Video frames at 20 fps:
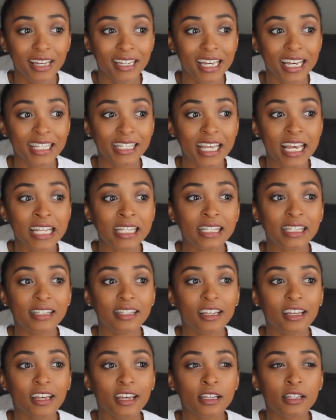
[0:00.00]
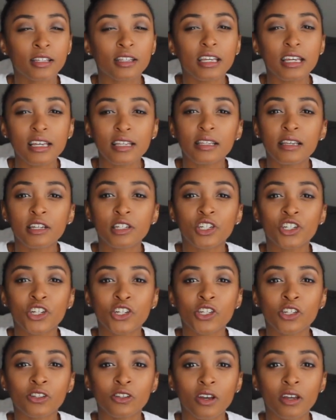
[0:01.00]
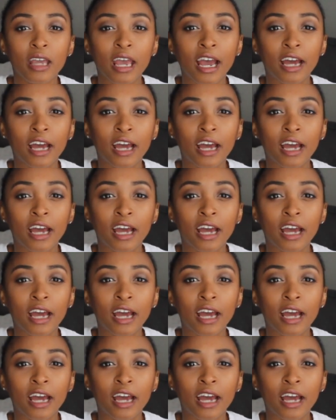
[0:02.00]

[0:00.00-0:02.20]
because it's easy to just look